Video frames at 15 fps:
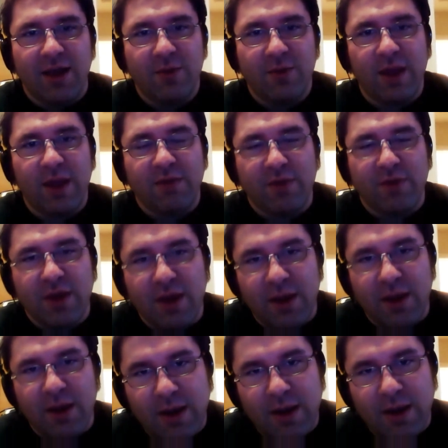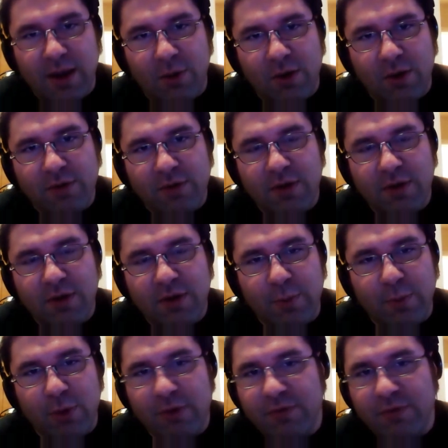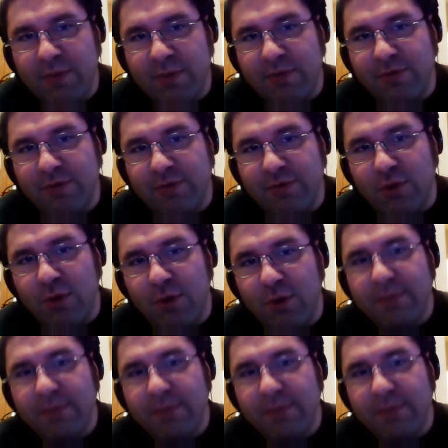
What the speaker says: We have a report from the floor?